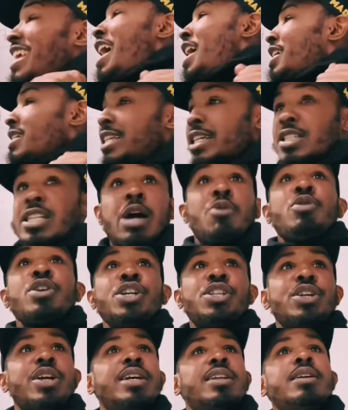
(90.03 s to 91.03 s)
teacher's like, what are you
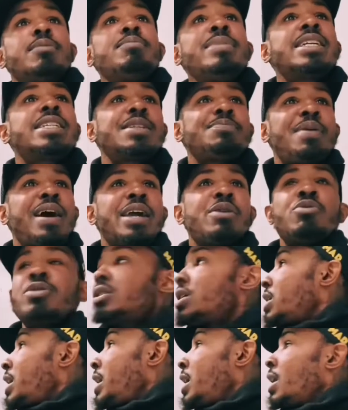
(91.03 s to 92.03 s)
doing, Missy? But it
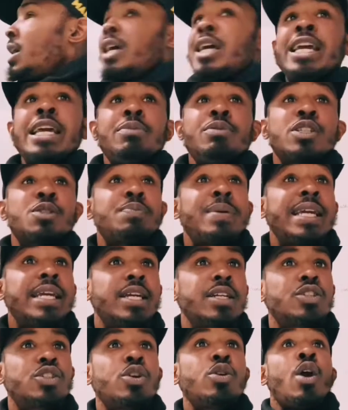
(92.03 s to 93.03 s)
wasn't he was speaking
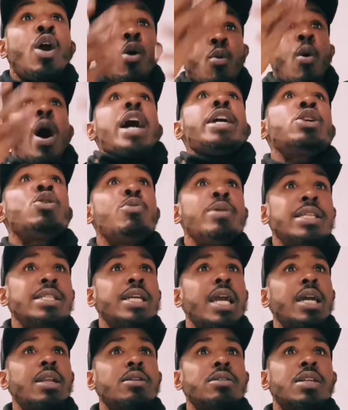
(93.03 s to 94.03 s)
too. Why are you always
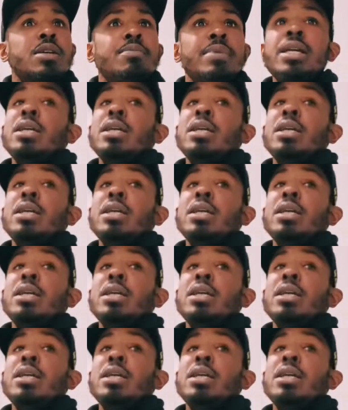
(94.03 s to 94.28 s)
getting on to me?